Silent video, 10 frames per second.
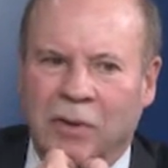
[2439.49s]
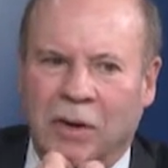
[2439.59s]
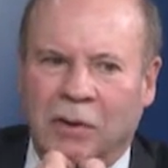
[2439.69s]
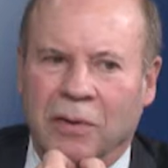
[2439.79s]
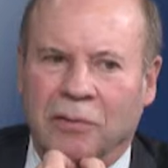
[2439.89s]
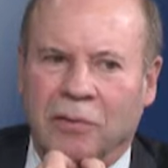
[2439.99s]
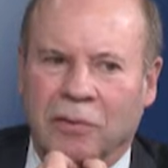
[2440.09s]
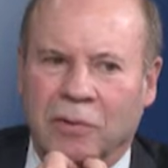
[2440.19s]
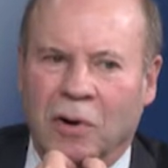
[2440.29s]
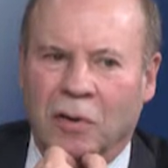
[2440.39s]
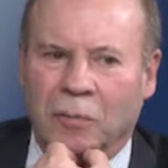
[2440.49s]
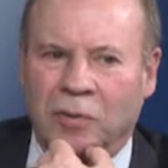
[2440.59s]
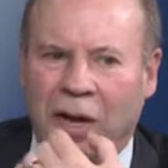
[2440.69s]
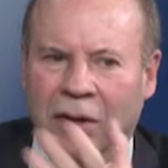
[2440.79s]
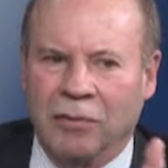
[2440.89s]
Under this
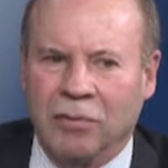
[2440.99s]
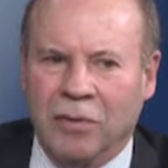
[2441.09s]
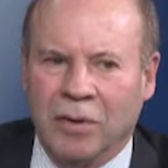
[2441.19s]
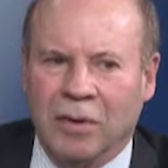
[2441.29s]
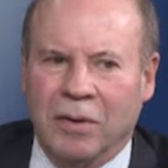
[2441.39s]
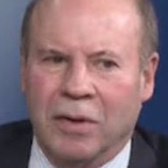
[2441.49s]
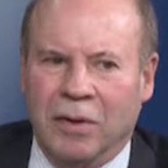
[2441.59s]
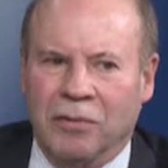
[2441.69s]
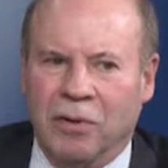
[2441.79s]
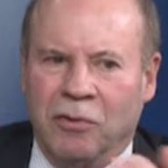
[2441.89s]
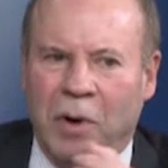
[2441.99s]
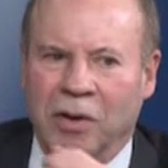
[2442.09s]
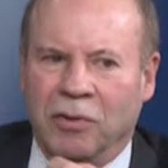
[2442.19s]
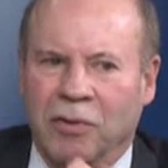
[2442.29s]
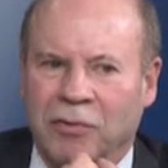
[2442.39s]
circumstance, the
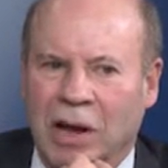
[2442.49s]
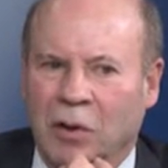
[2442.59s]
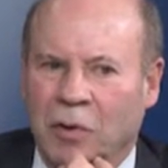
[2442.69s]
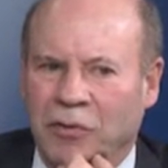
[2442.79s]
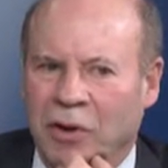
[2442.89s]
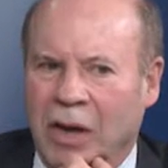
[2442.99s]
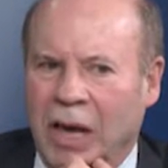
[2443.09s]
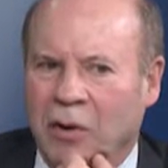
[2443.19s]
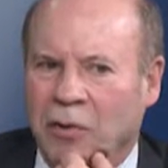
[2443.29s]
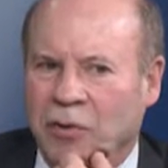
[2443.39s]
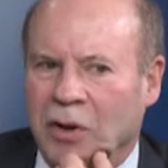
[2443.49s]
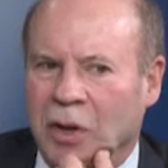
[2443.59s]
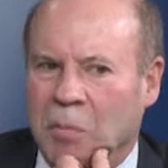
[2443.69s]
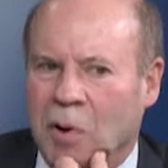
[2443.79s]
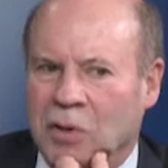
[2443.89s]
situation, the seller enters into
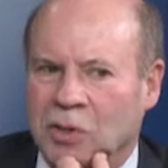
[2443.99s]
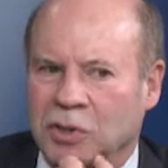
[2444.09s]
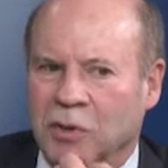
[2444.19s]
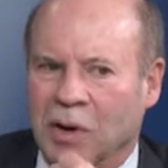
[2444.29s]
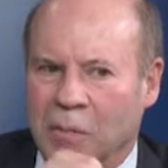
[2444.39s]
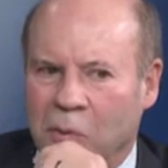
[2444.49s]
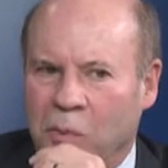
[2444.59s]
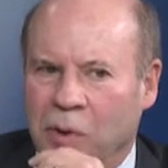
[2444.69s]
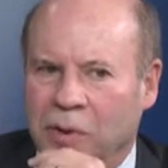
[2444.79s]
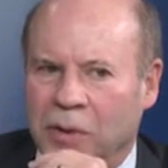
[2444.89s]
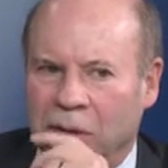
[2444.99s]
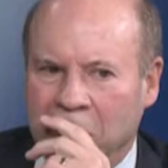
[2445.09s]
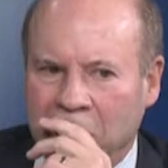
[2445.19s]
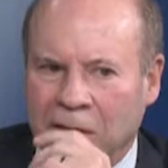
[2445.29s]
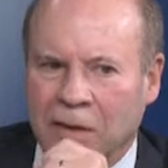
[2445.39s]
the purchase agreement with the
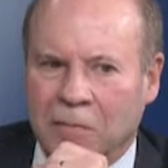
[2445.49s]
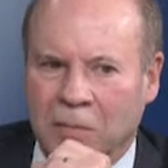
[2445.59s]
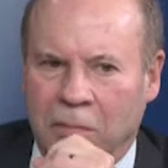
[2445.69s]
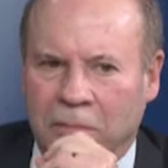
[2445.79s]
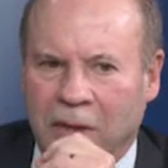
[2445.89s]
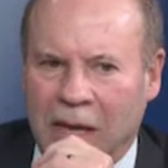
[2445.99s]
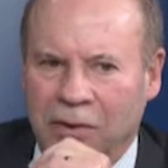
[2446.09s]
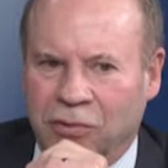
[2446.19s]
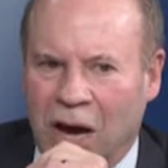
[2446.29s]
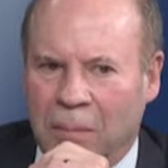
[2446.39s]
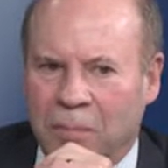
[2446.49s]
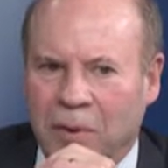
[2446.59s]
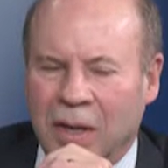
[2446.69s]
ESOP.